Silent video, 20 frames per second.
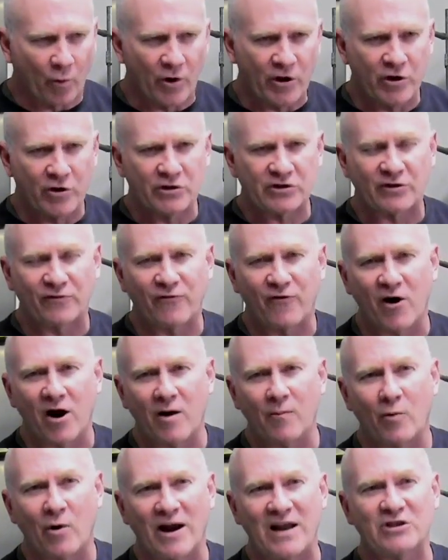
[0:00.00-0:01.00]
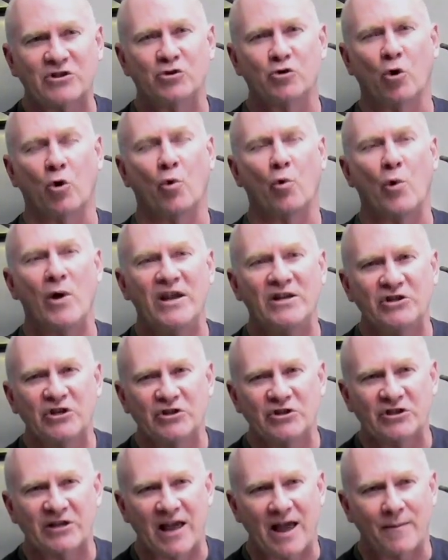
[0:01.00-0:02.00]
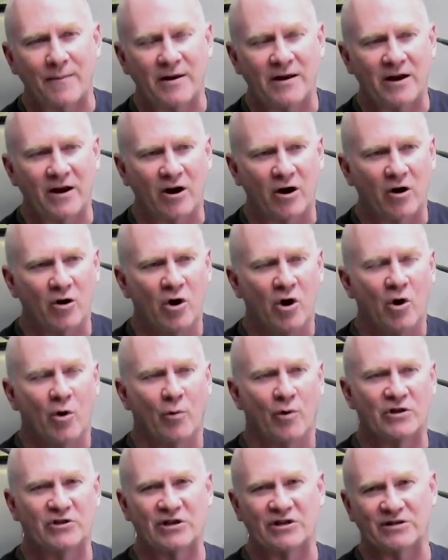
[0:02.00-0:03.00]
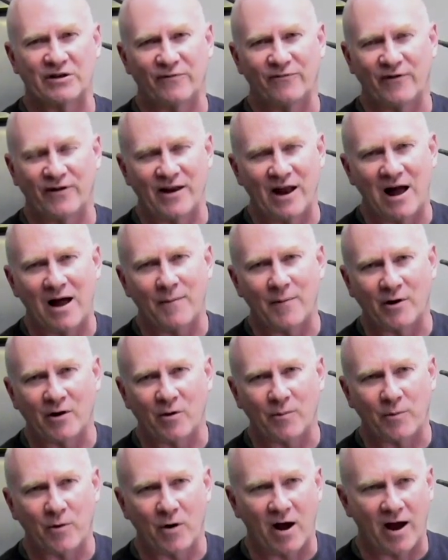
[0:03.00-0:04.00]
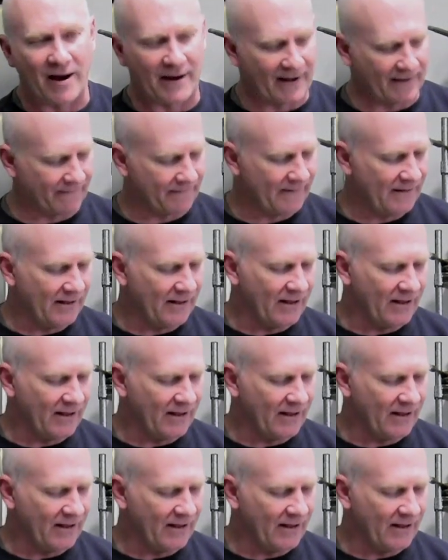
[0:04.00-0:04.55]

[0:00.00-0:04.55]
we use a farm-raised Norwegian salmon here, which is a phenomenal product.